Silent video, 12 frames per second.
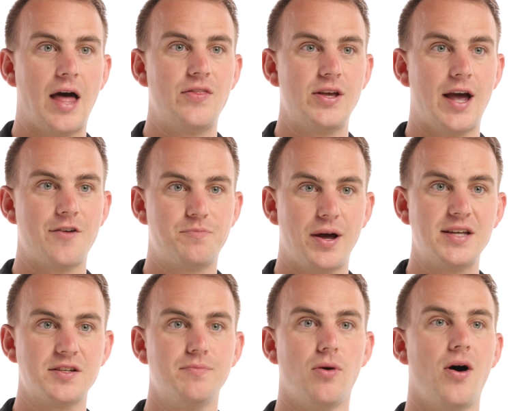and that you have peace
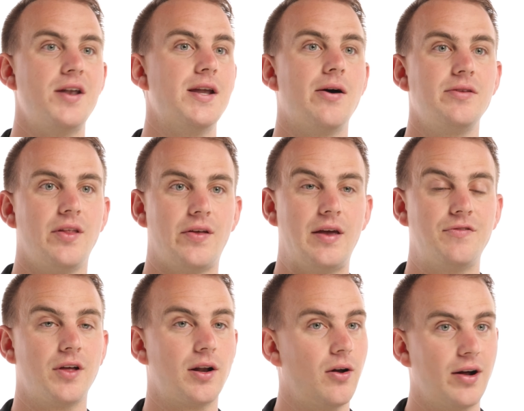of mind knowing that if
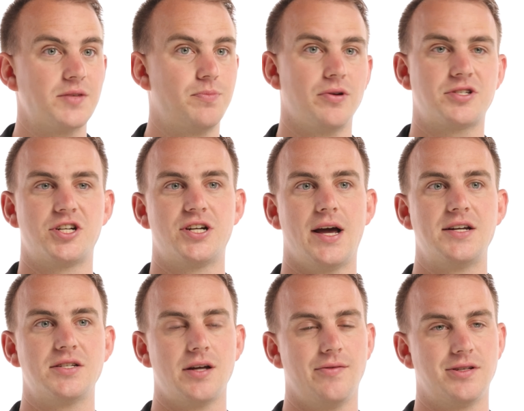the client's posture
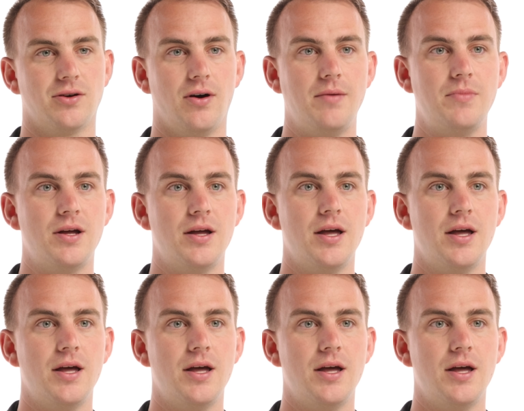changes over time,